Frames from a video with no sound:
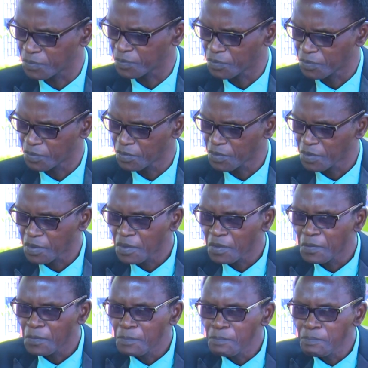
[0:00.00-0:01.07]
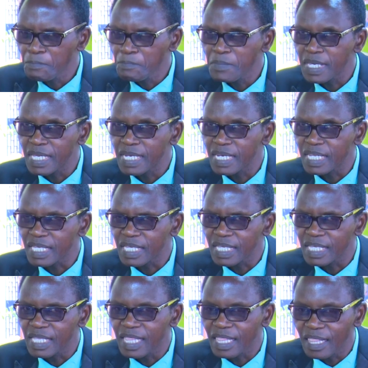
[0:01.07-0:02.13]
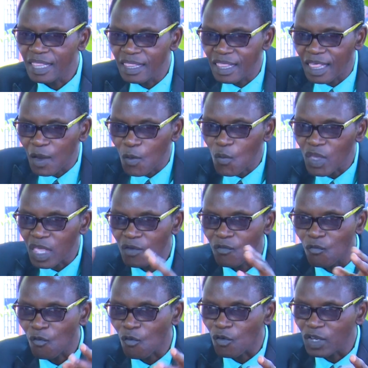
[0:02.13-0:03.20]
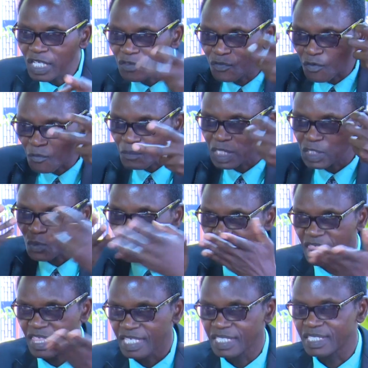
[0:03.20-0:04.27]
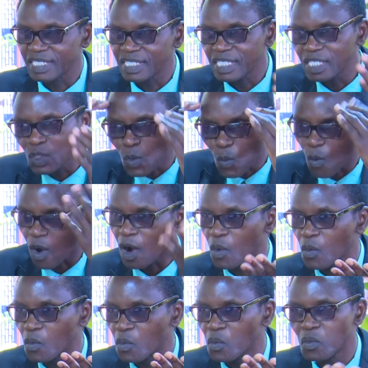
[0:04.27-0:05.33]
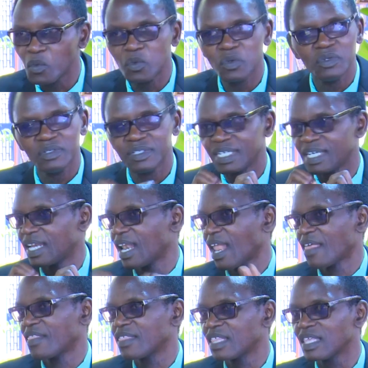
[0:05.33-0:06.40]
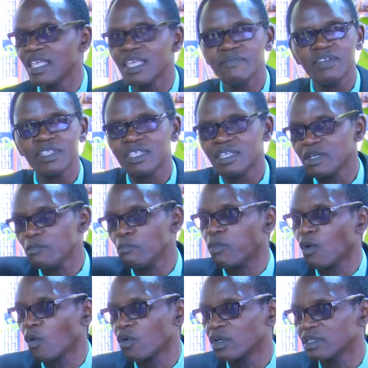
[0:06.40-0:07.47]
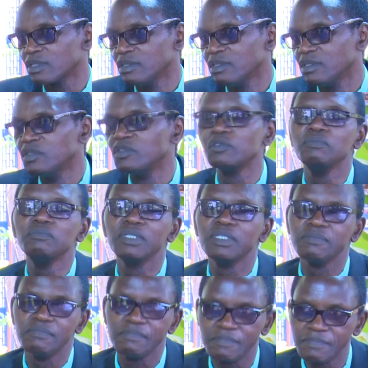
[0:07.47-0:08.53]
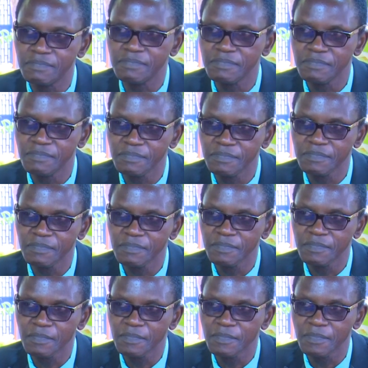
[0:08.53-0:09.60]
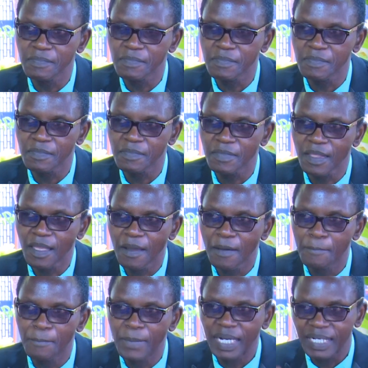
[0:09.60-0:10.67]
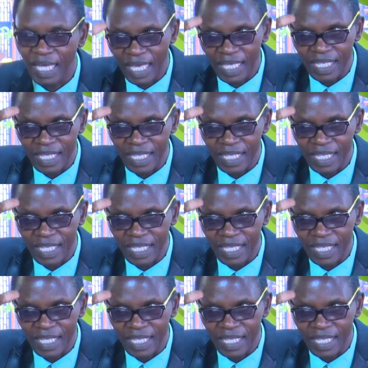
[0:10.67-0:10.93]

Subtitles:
I was so much discouraged. So the way of getting information, I could not get more information. There was a lot of barrier.